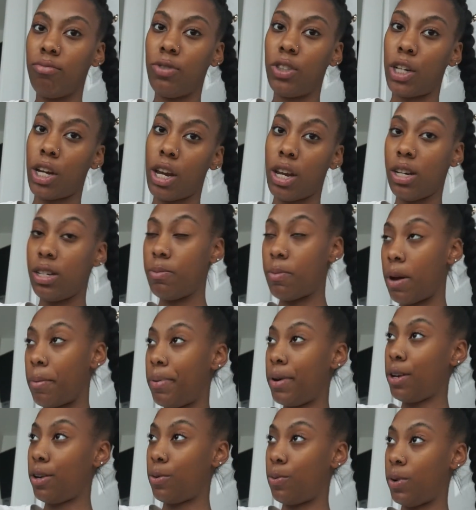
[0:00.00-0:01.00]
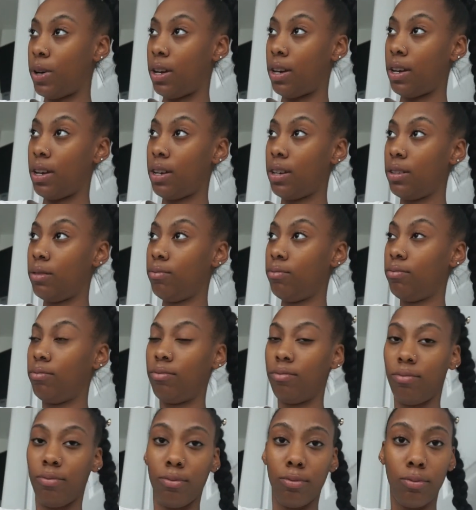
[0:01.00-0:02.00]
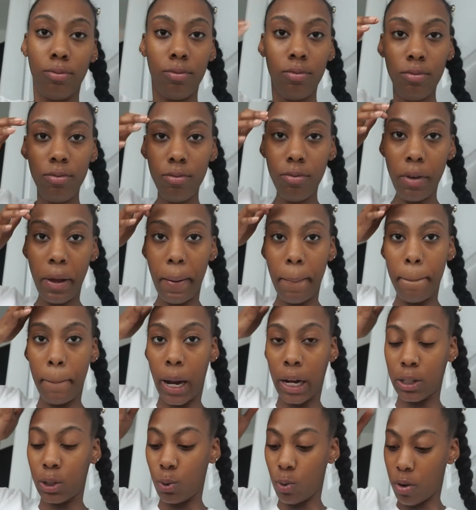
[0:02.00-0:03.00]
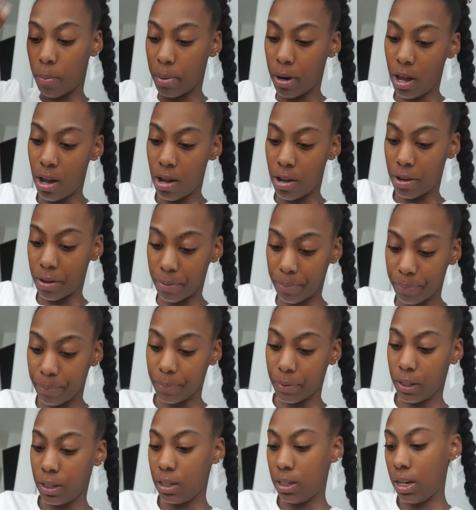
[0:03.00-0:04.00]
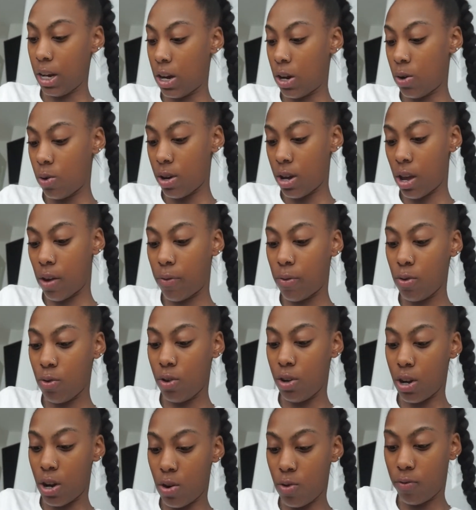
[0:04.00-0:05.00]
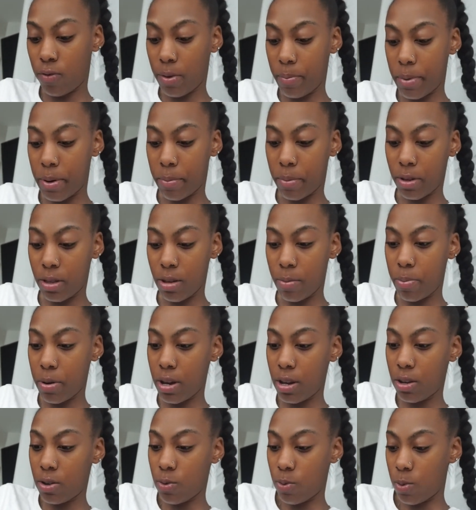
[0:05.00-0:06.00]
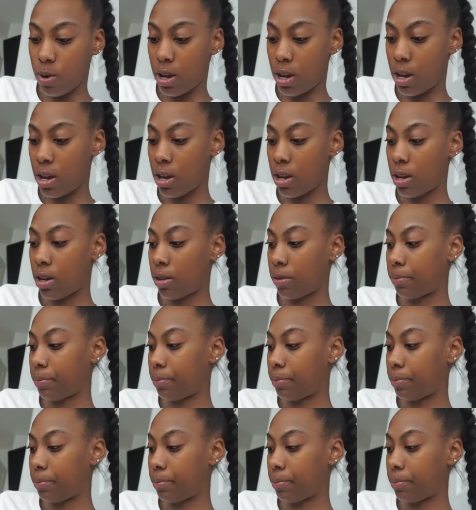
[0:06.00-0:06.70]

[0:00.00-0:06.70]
change my pink wig back to a blonde. So, if you don't remember the pink wig,